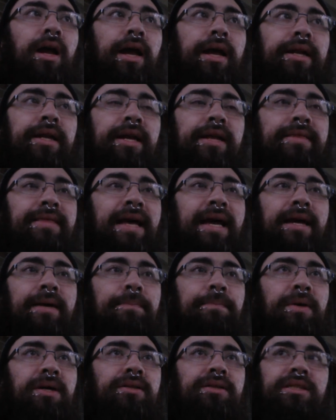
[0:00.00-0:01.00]
And yet
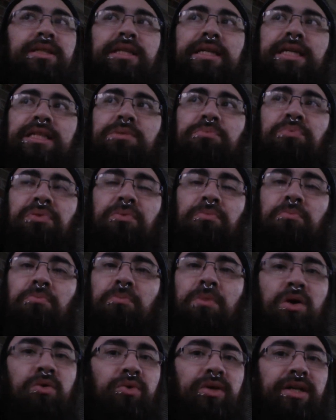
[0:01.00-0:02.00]
that person gets
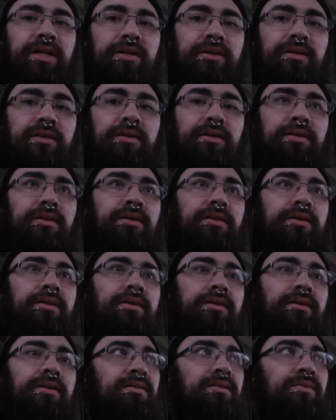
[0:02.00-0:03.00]
promoted,
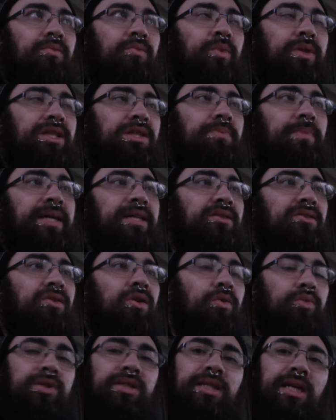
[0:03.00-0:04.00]
which makes
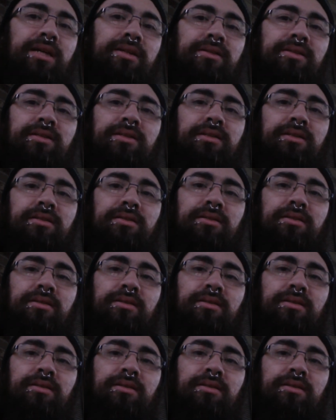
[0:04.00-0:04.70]
no sense